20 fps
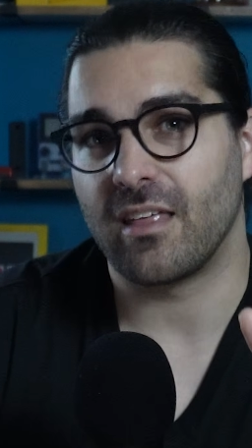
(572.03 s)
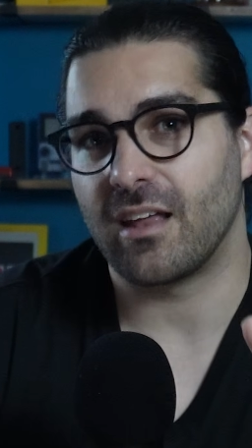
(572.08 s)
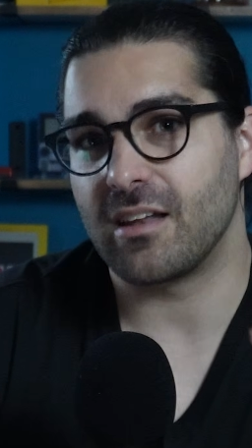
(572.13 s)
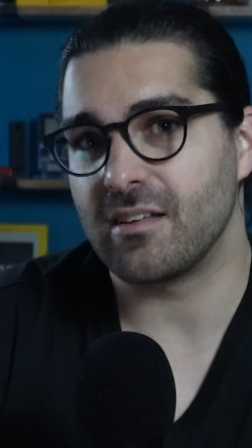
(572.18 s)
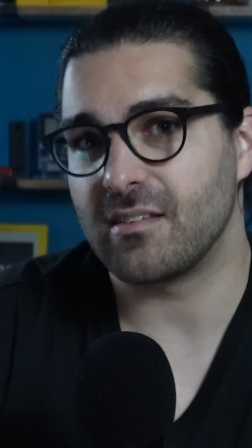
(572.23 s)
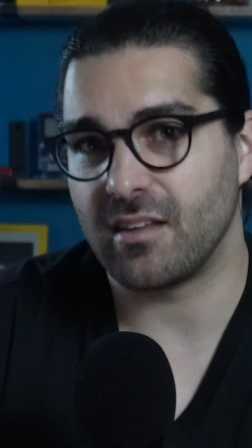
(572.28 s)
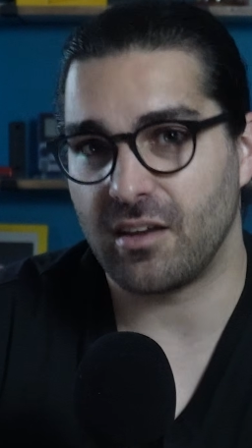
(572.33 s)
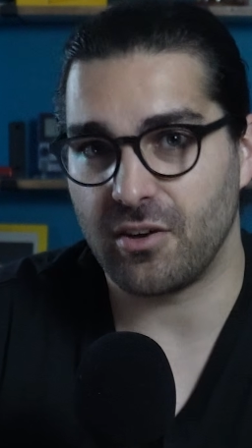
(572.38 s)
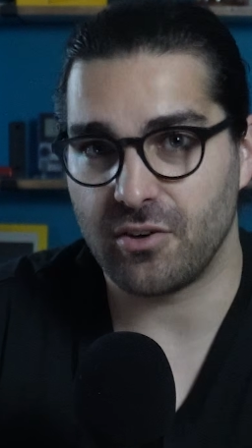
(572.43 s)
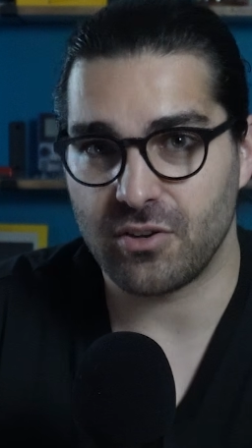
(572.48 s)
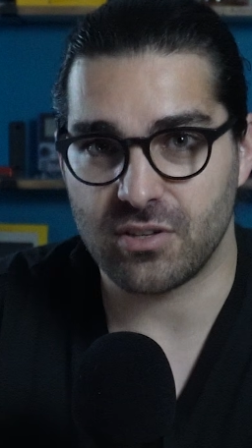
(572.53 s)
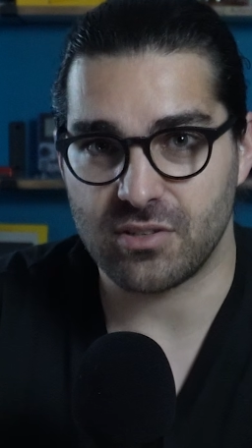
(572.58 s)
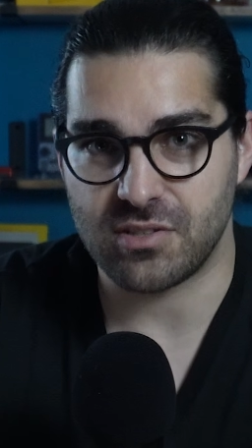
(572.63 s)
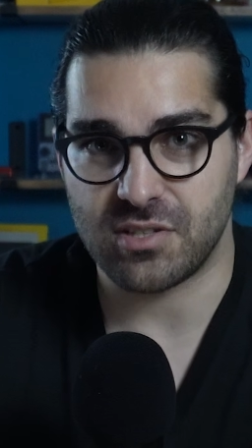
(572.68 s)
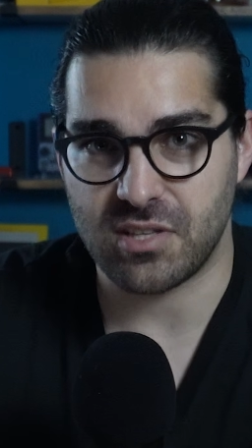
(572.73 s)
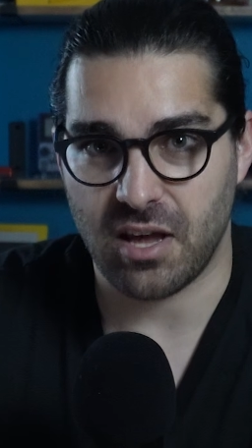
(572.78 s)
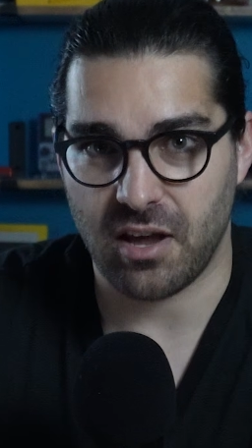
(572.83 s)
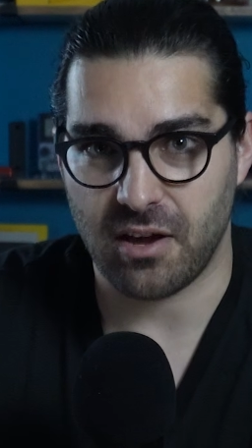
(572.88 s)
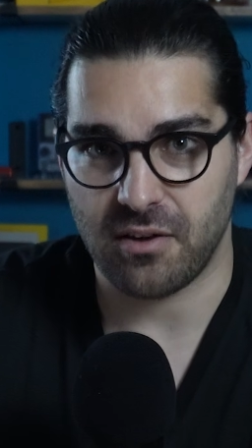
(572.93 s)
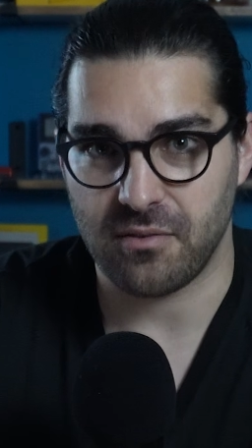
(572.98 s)
that is here to
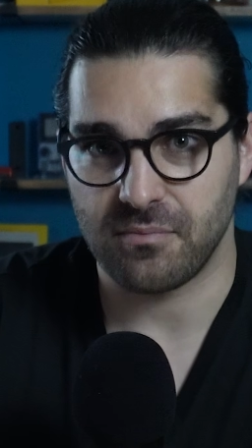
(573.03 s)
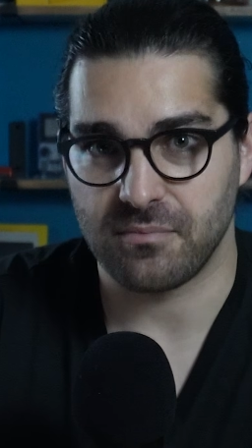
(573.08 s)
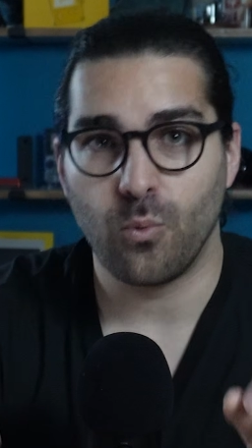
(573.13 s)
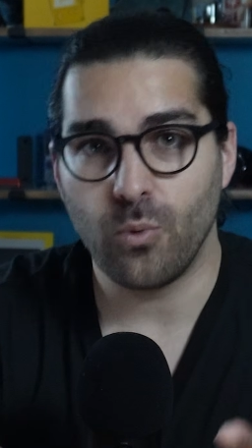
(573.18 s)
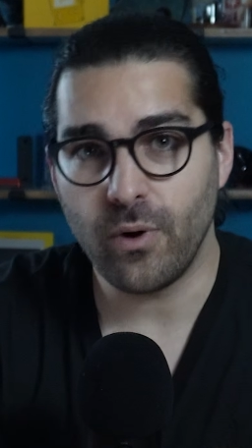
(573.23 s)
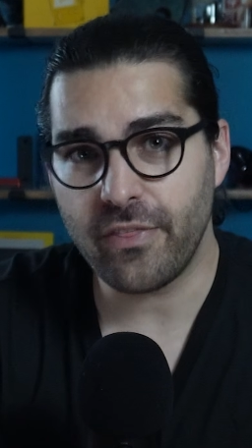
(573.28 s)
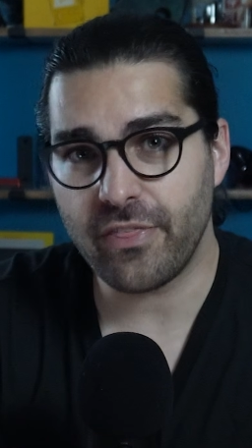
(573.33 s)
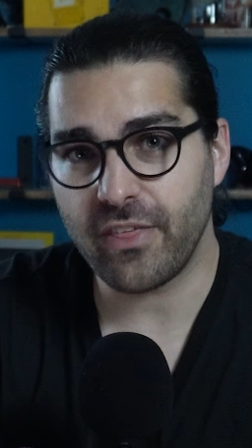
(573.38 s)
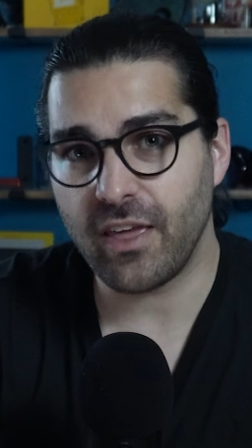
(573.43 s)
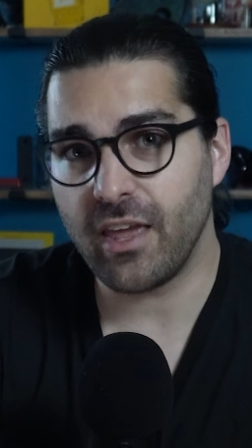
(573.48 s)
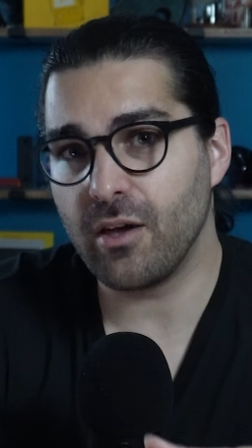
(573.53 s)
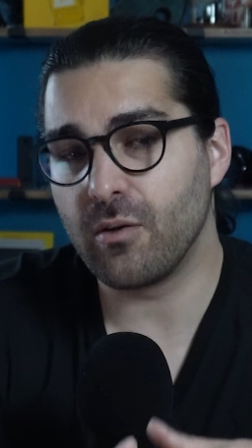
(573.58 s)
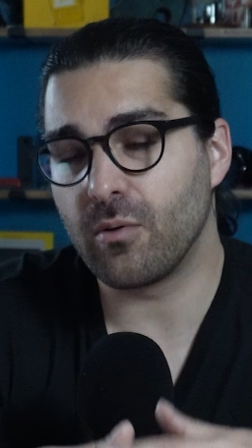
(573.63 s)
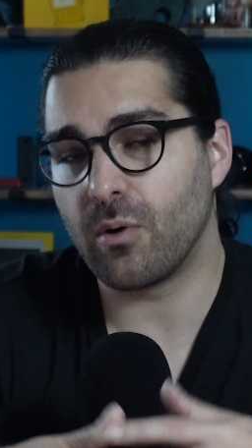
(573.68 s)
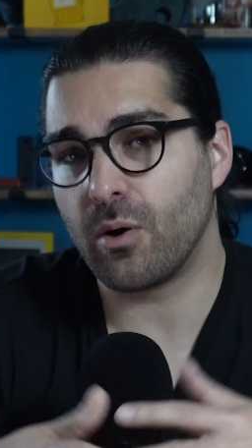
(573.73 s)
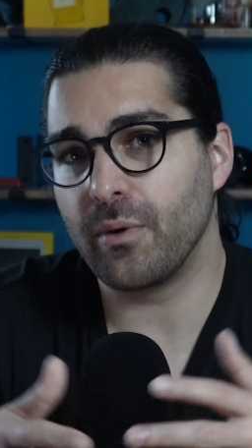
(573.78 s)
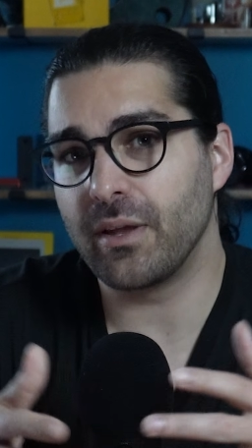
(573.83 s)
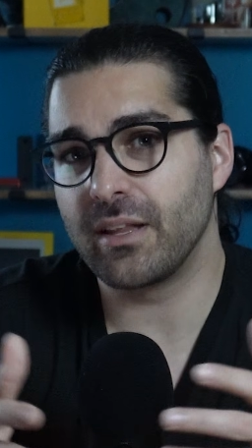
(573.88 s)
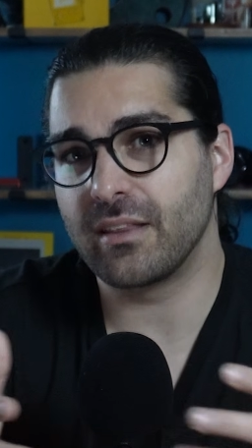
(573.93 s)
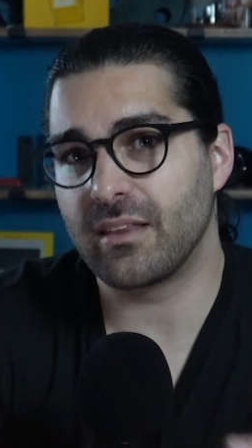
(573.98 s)
stay. With a
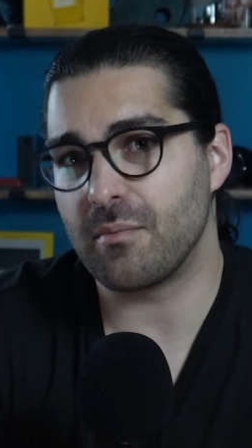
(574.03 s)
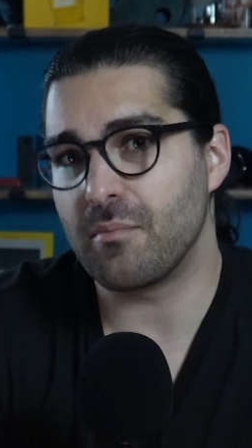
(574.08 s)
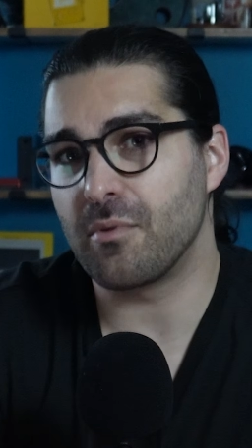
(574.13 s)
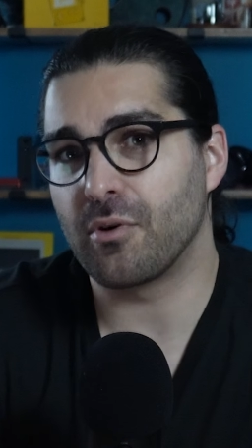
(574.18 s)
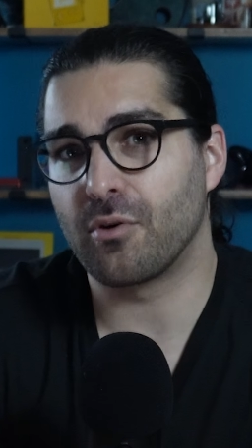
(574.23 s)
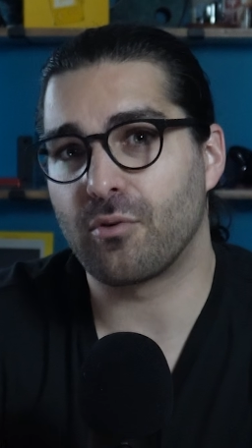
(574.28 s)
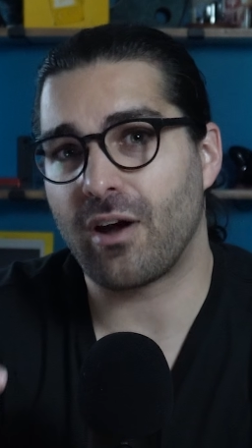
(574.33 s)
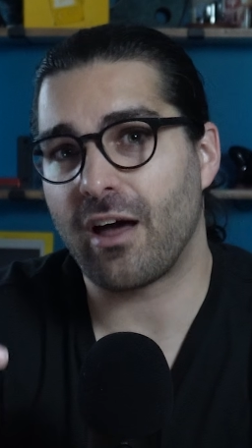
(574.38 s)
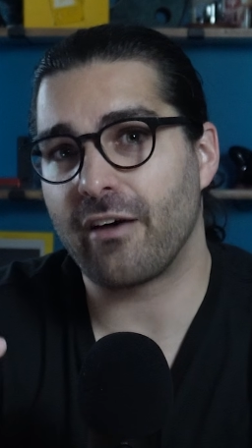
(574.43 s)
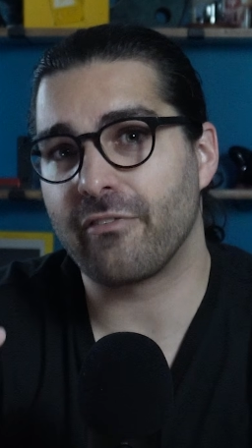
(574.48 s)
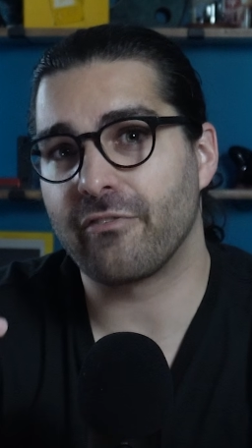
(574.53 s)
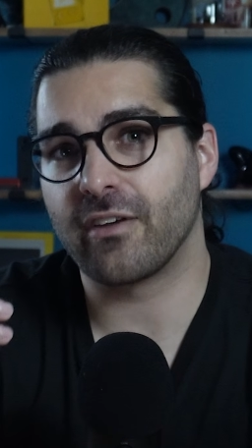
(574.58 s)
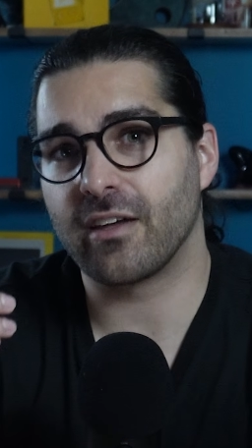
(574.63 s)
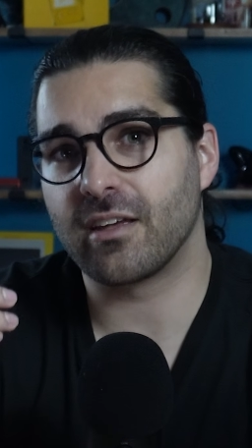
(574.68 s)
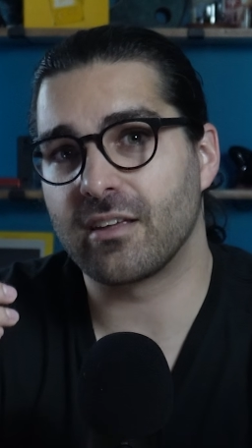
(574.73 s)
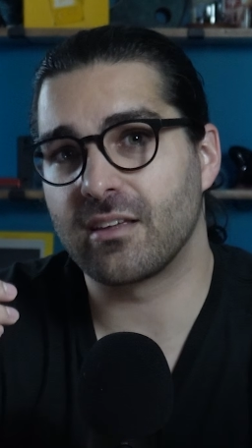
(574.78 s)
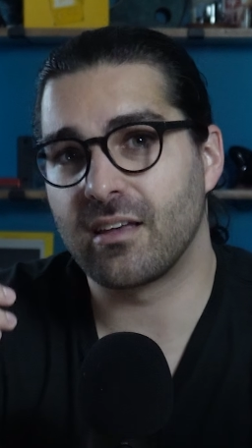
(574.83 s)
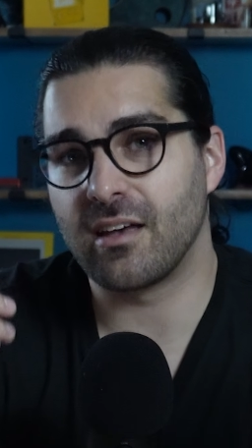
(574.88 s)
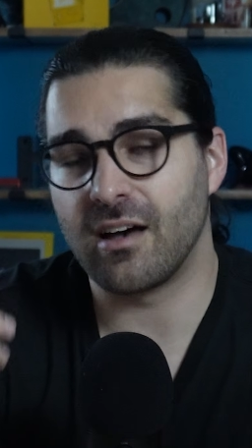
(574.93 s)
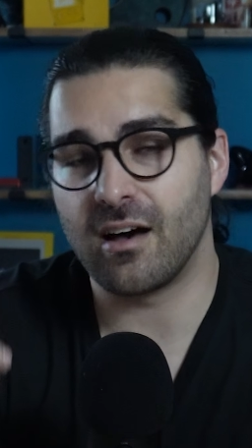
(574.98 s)
growing
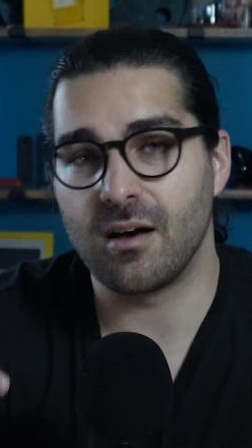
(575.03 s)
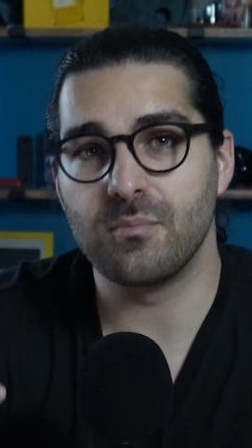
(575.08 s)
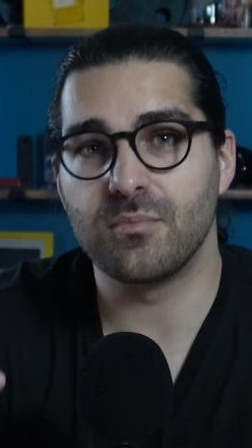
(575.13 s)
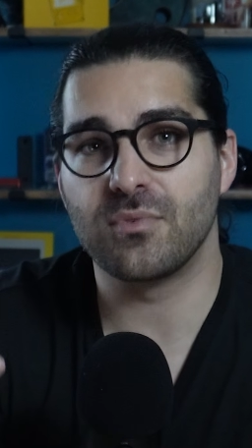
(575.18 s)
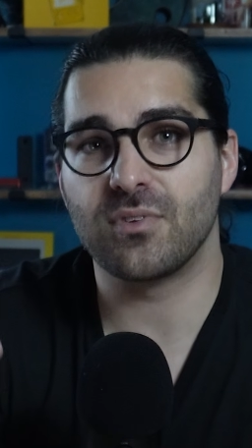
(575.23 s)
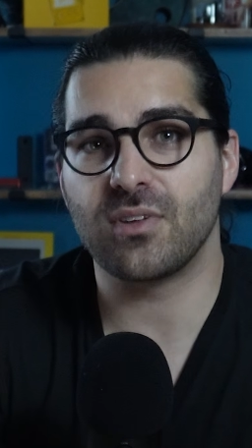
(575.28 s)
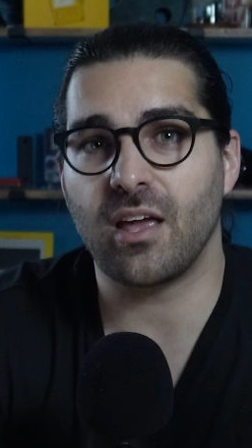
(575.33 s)
demographic comes